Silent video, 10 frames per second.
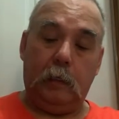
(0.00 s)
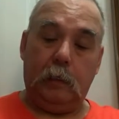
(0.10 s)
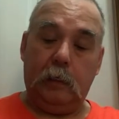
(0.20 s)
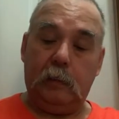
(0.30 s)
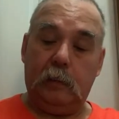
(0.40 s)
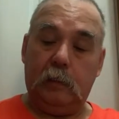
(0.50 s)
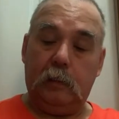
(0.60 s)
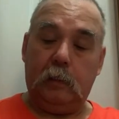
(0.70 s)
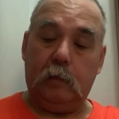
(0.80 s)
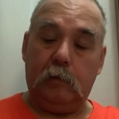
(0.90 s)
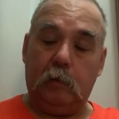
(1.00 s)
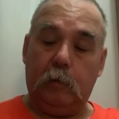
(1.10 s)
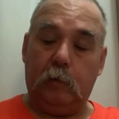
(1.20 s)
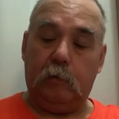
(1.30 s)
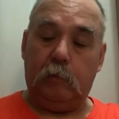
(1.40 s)
guess this goes all the
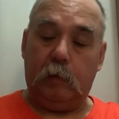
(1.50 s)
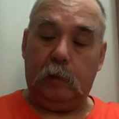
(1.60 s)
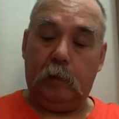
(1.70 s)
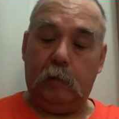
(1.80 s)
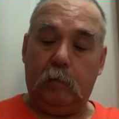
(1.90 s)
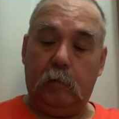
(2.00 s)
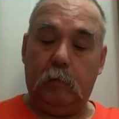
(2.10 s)
way through to here.